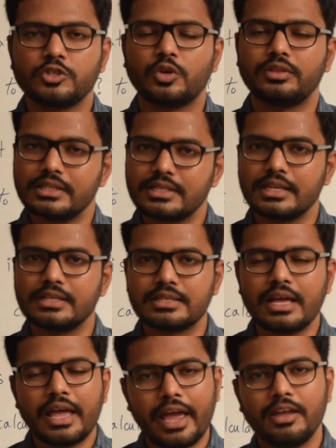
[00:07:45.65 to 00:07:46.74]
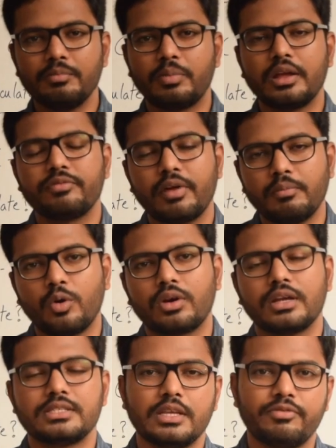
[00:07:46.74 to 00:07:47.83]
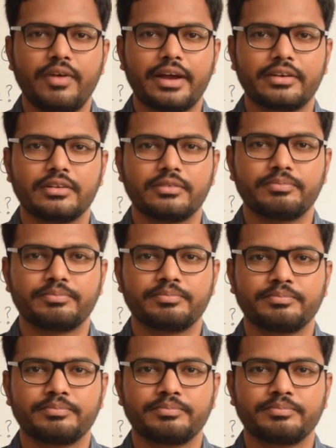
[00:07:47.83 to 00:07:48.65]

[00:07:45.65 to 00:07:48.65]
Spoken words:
So this is in brief about C factor.